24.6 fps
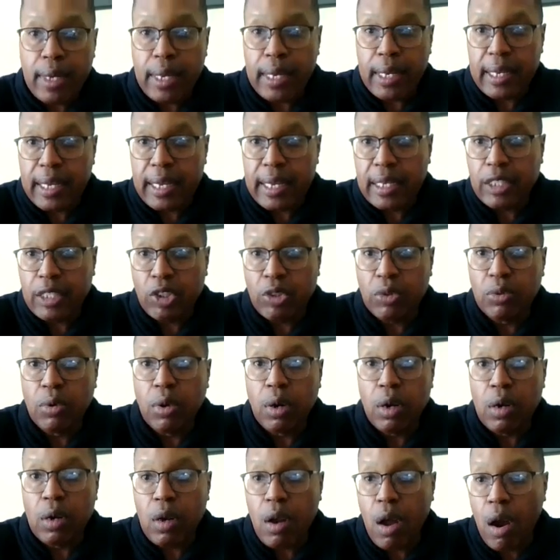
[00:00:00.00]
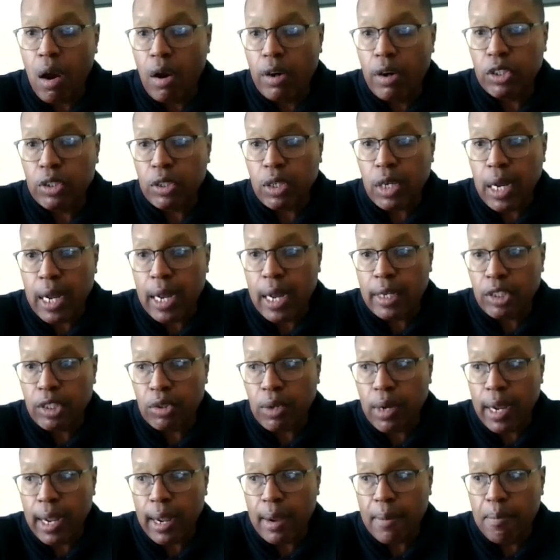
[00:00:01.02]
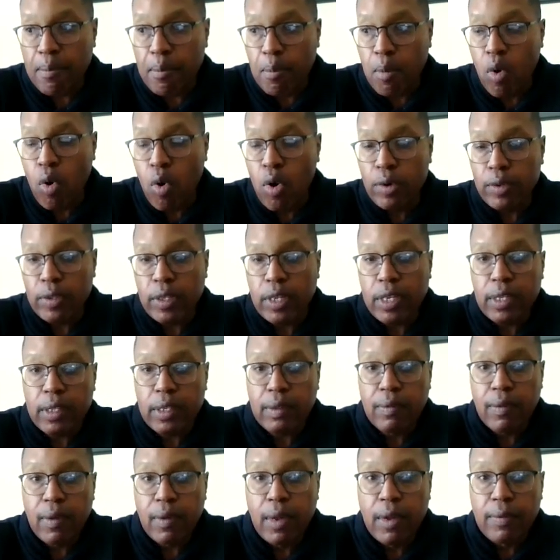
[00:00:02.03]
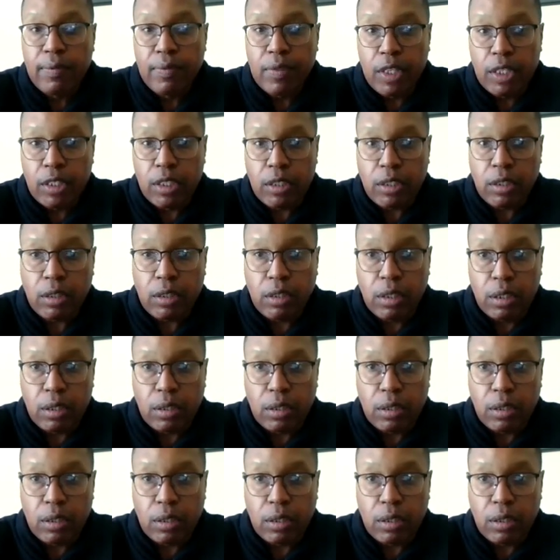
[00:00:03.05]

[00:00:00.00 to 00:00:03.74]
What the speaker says: and get you a larger contract, more than the